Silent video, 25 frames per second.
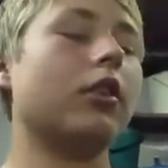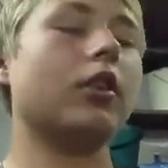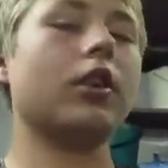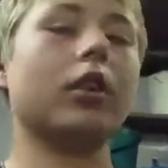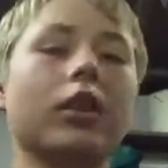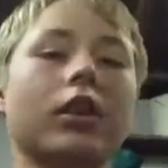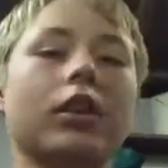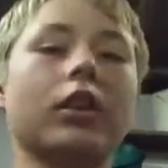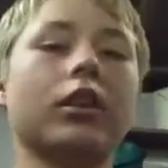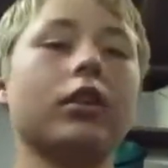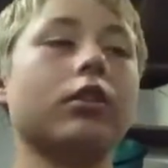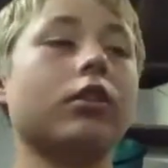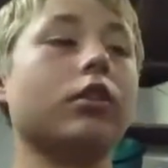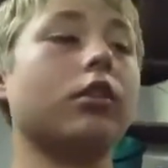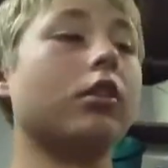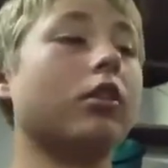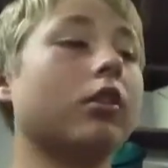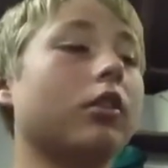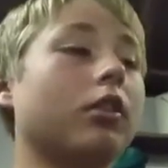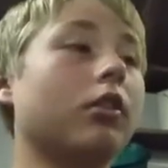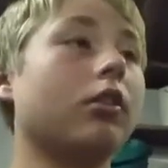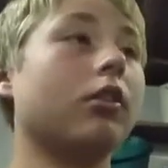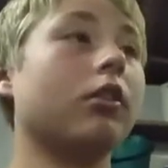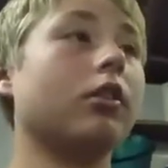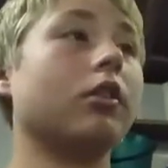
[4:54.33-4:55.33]
And
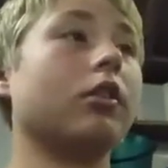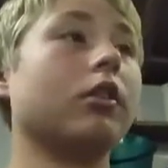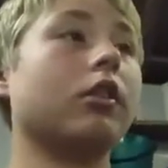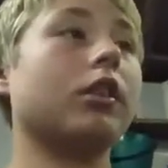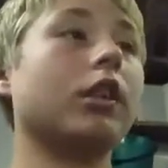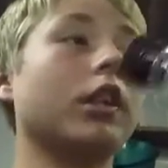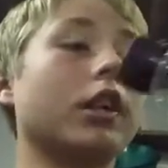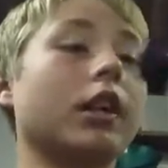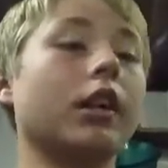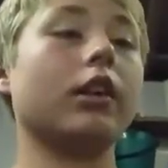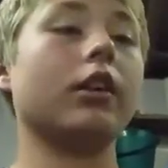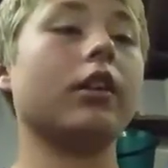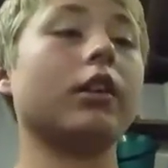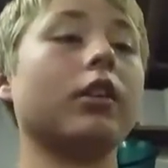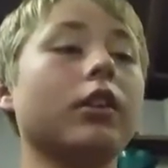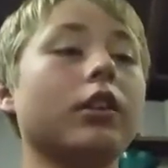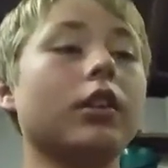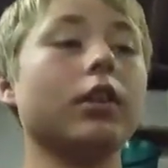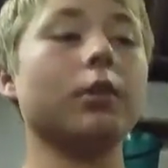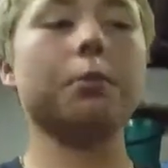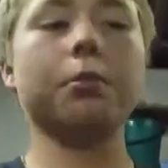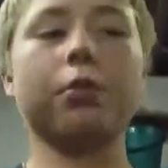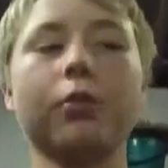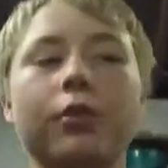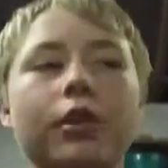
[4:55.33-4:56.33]
yeah,
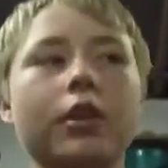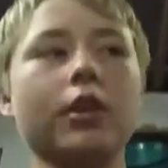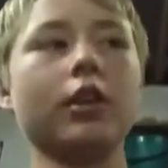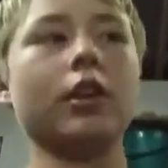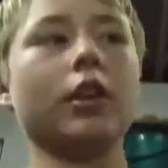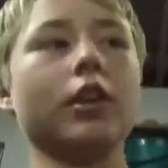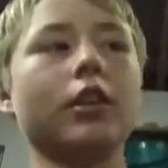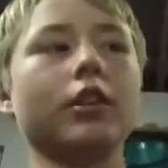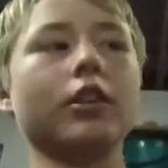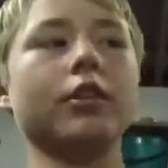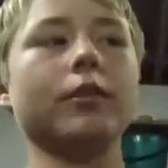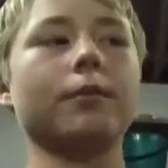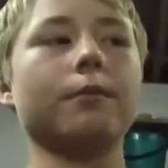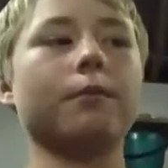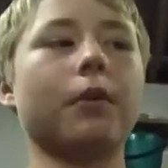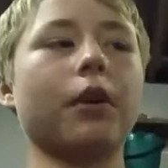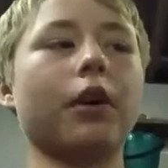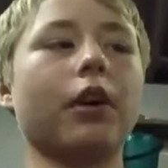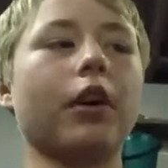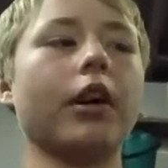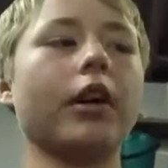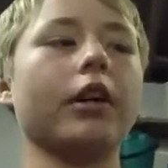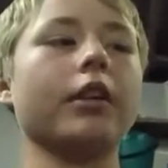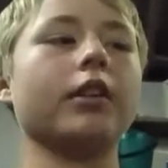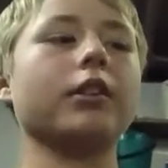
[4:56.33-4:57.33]
they're pretty hard to
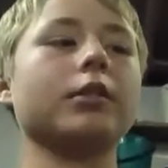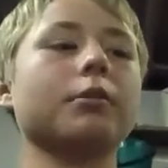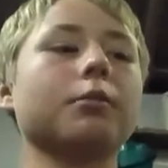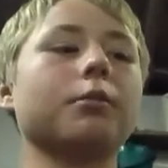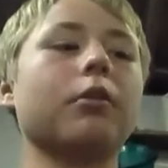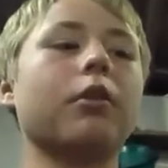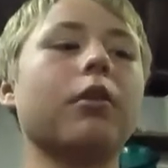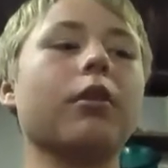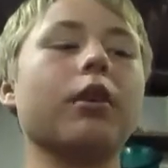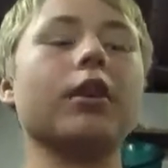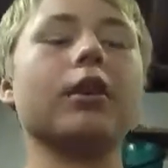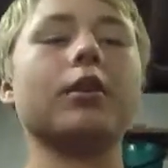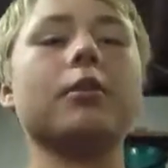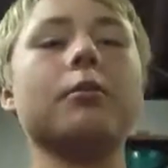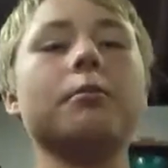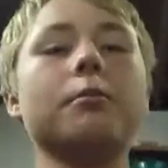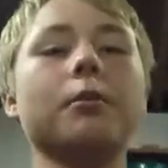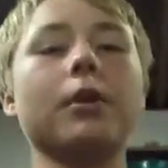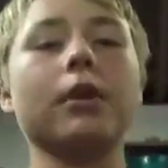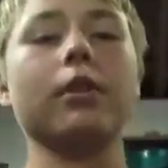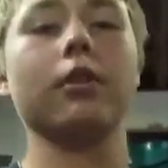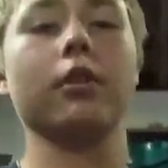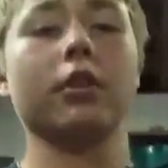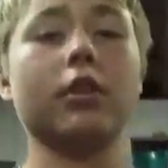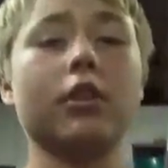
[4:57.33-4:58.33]
find. Well, in
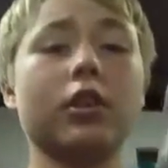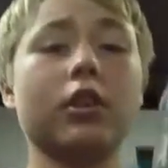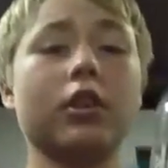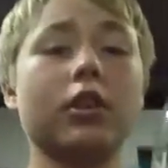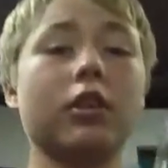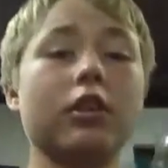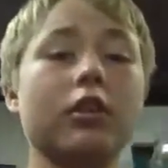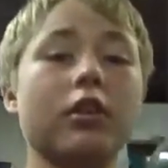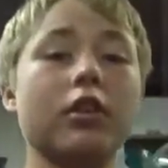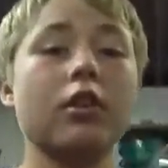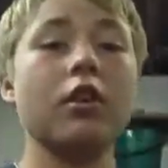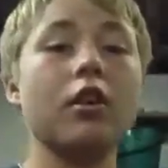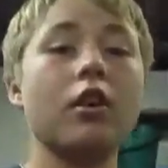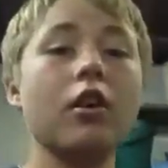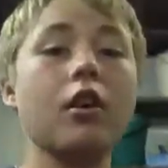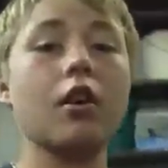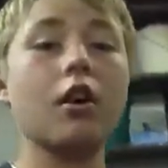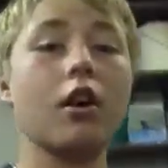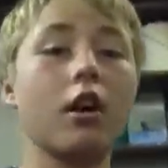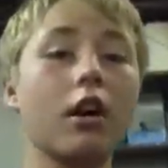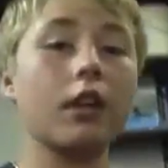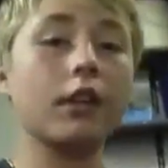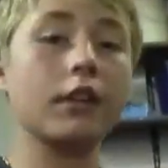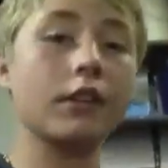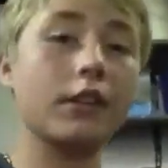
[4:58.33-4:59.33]
America,
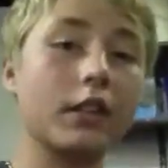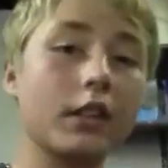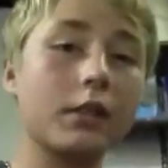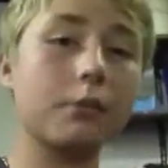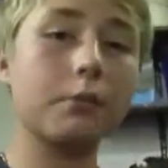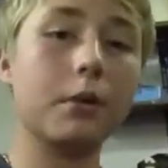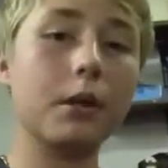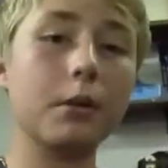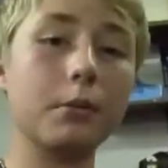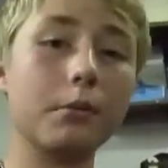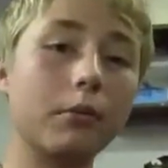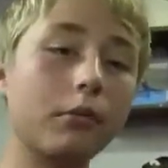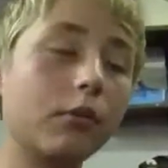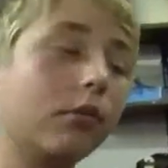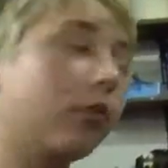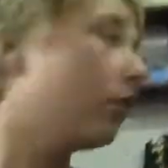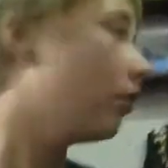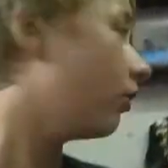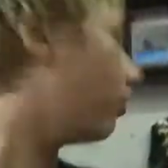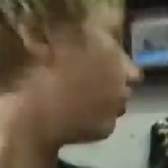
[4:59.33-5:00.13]
I've seen people